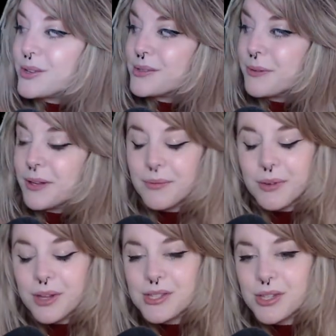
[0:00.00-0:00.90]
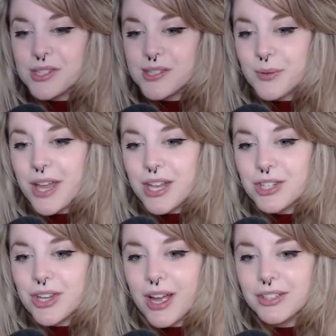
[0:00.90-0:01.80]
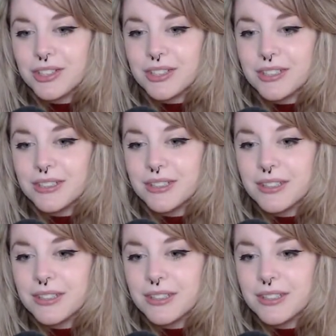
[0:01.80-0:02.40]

it's being released on the Switch. Gotcha.